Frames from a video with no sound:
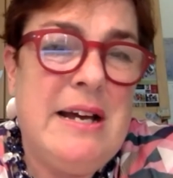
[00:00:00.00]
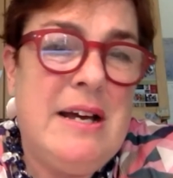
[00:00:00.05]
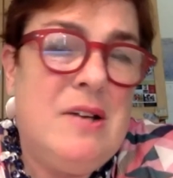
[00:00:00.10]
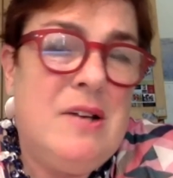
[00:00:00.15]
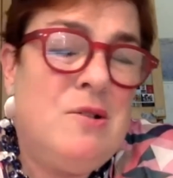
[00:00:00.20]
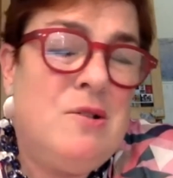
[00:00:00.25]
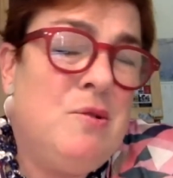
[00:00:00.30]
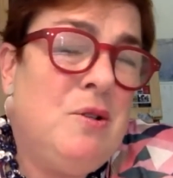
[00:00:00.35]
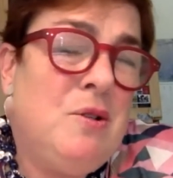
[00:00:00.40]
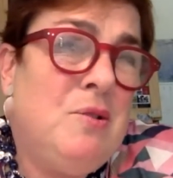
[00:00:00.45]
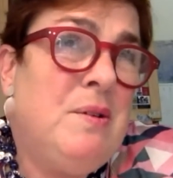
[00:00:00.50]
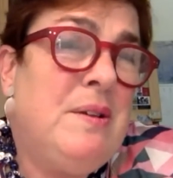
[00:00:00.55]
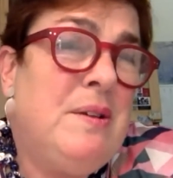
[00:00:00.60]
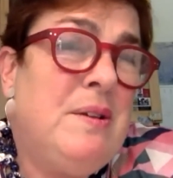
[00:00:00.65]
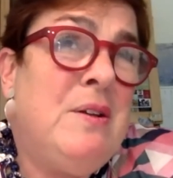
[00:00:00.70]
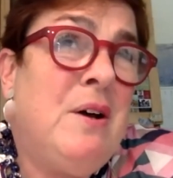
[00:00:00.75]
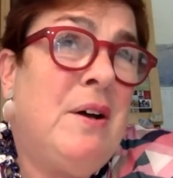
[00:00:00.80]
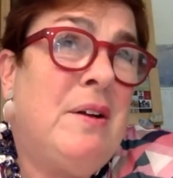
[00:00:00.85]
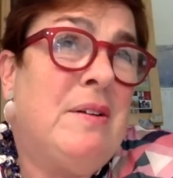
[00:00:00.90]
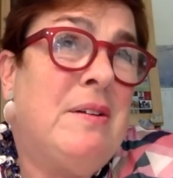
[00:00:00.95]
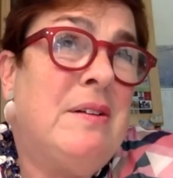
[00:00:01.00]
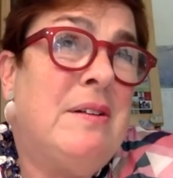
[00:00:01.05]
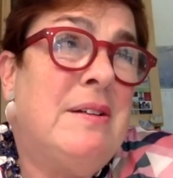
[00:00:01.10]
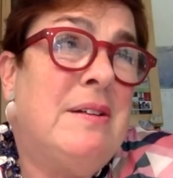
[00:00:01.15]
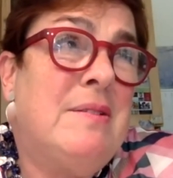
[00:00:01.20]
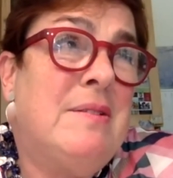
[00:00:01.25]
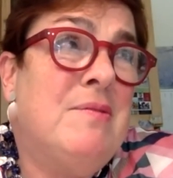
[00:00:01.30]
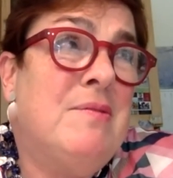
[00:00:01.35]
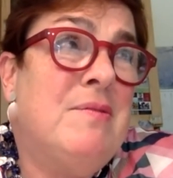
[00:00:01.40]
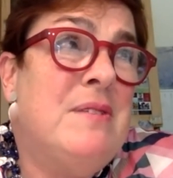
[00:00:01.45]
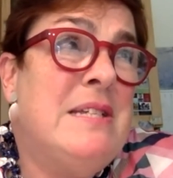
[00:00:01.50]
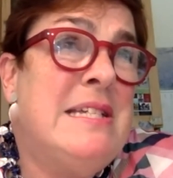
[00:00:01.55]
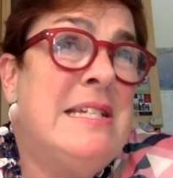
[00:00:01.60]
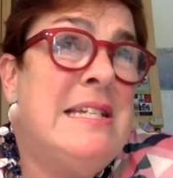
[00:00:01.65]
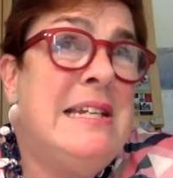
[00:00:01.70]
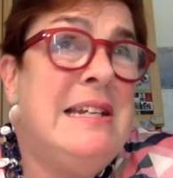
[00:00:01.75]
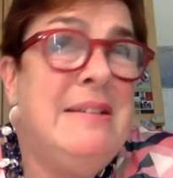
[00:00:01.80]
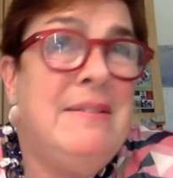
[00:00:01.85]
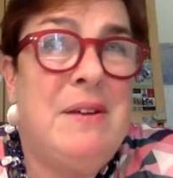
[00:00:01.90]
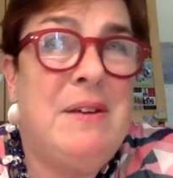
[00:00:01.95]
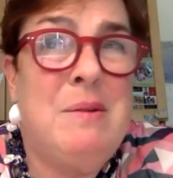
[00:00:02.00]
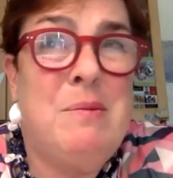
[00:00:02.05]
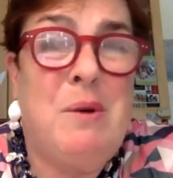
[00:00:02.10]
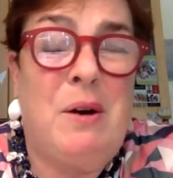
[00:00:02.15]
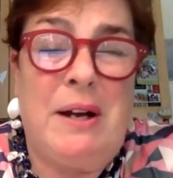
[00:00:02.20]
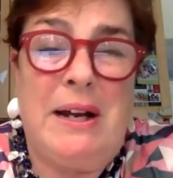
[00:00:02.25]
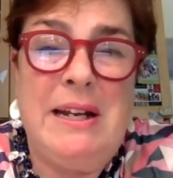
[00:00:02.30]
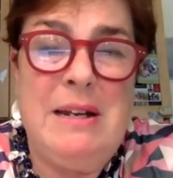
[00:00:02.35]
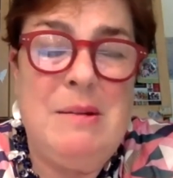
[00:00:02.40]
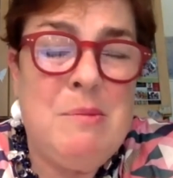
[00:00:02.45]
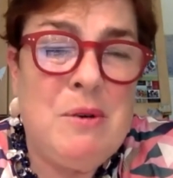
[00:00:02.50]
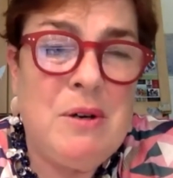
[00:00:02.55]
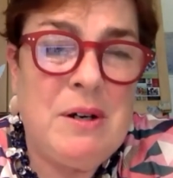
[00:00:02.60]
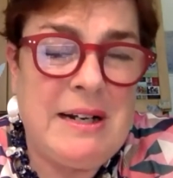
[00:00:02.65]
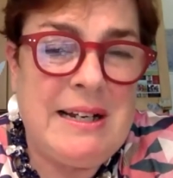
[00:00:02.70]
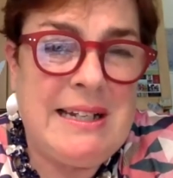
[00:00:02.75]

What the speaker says: Do you not receive their work anymore?